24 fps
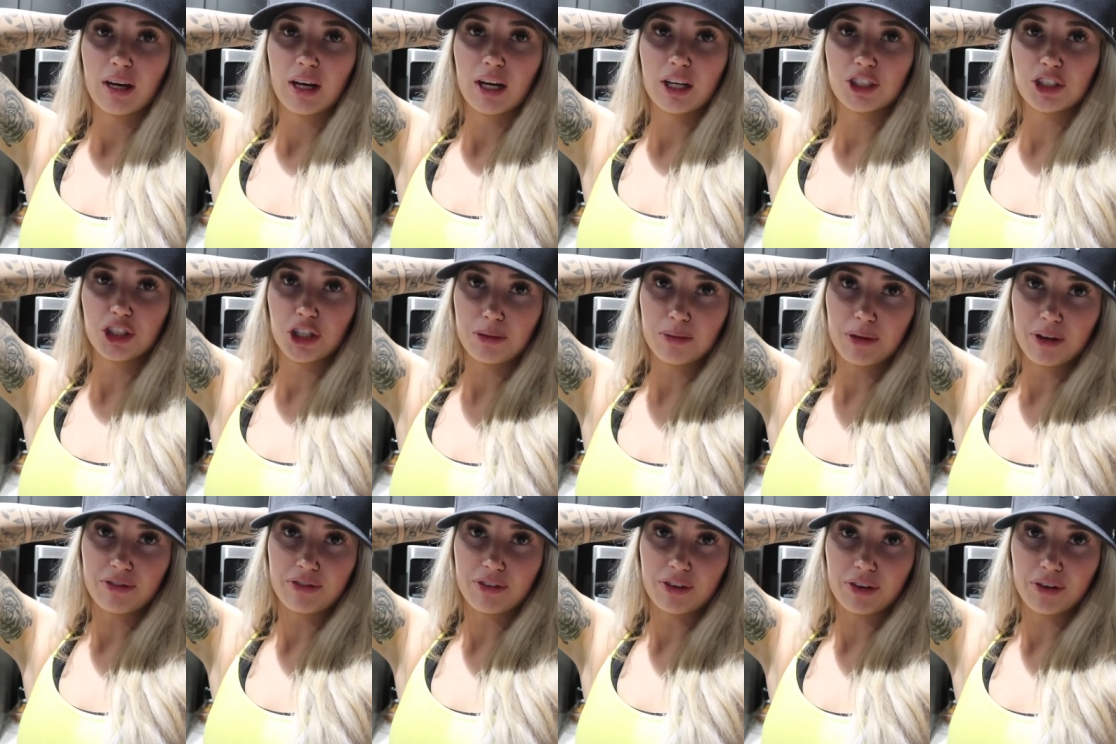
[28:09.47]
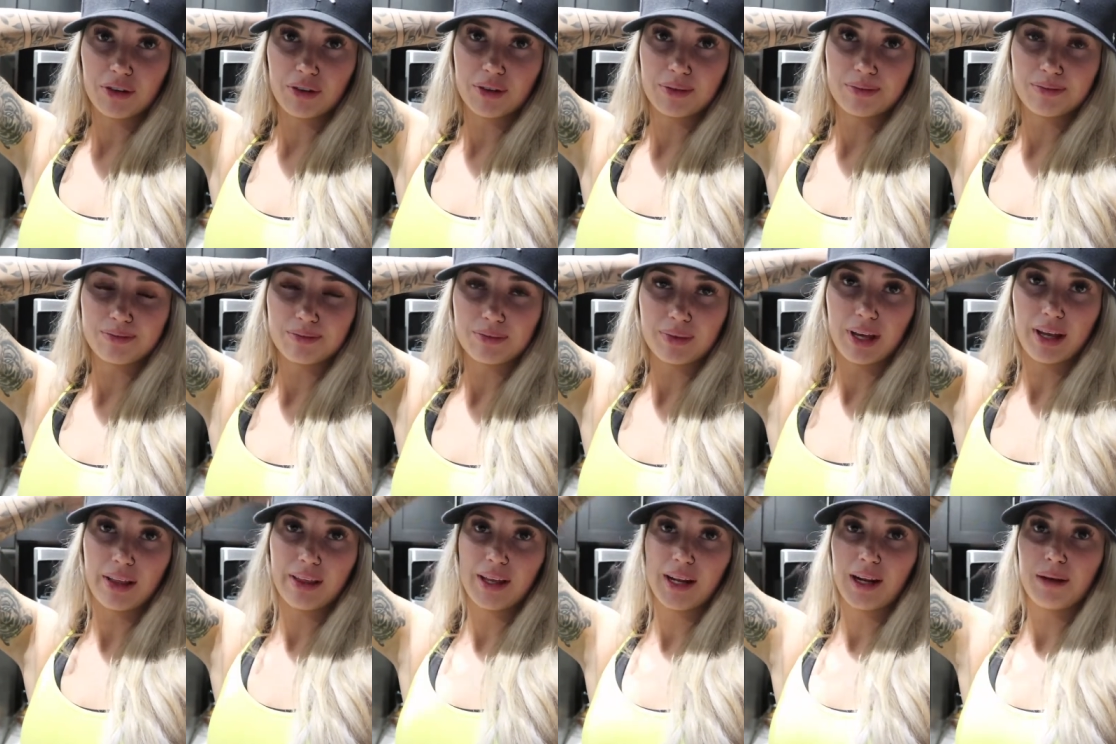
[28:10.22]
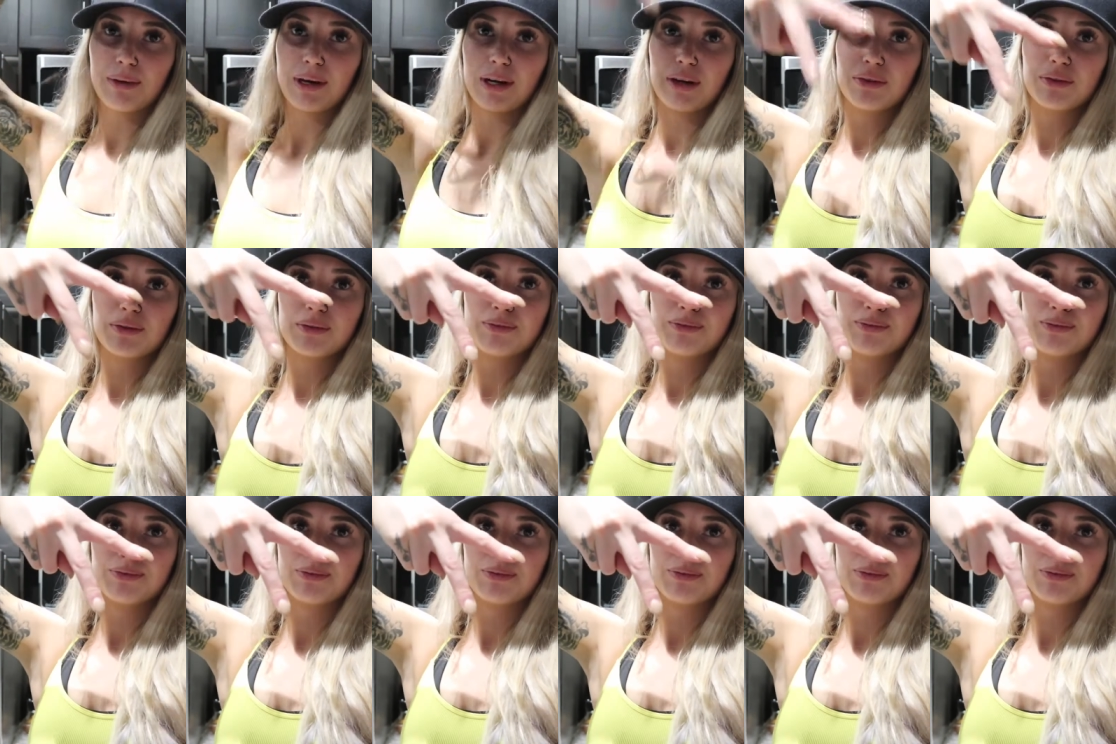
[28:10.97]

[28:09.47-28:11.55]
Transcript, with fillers: I'll show you my food and then I'm out.